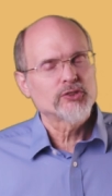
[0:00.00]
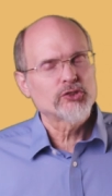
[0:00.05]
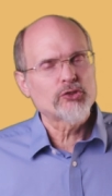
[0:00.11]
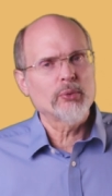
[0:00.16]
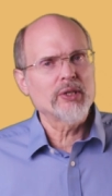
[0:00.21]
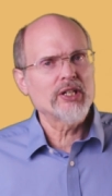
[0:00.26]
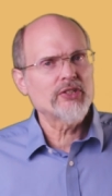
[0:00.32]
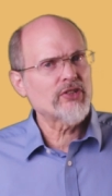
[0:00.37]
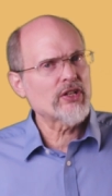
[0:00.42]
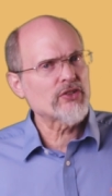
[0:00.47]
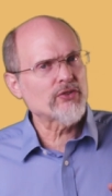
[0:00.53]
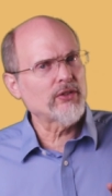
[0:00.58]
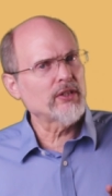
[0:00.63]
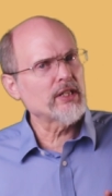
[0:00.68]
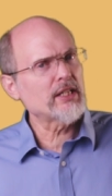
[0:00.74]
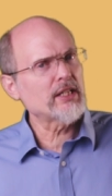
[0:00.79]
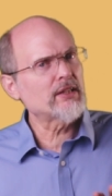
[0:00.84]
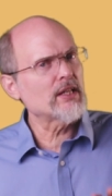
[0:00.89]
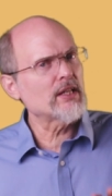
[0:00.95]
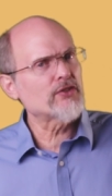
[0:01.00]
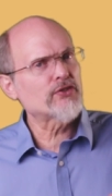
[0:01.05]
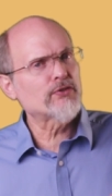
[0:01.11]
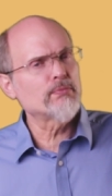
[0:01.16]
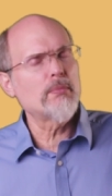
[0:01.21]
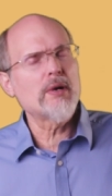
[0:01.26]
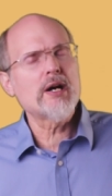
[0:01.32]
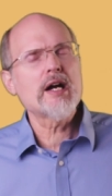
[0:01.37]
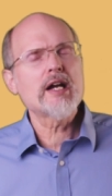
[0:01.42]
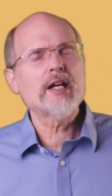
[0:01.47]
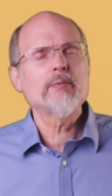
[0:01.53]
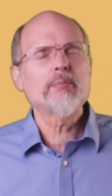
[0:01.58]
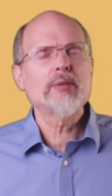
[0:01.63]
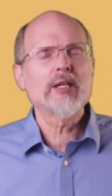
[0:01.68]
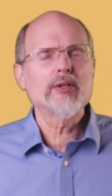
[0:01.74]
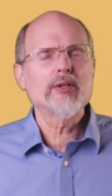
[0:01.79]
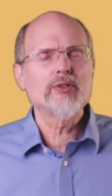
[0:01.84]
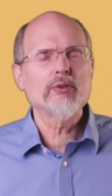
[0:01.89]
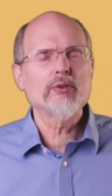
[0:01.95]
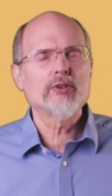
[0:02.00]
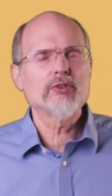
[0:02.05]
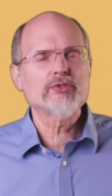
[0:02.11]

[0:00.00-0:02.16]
So when it says, let this mind be in you,